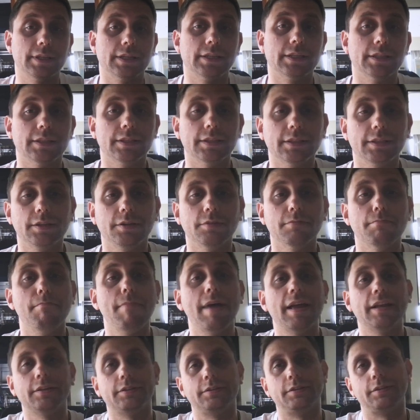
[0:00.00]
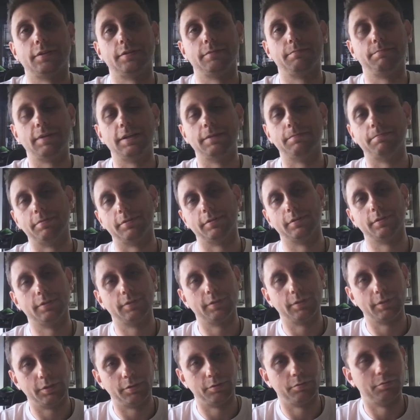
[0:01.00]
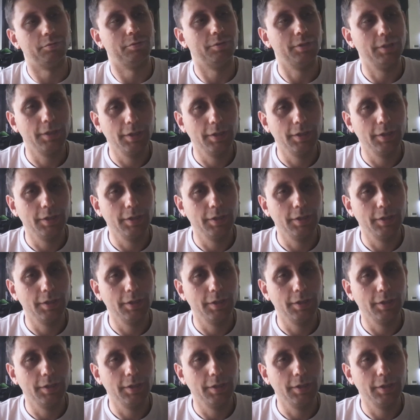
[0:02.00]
and you mentor people. You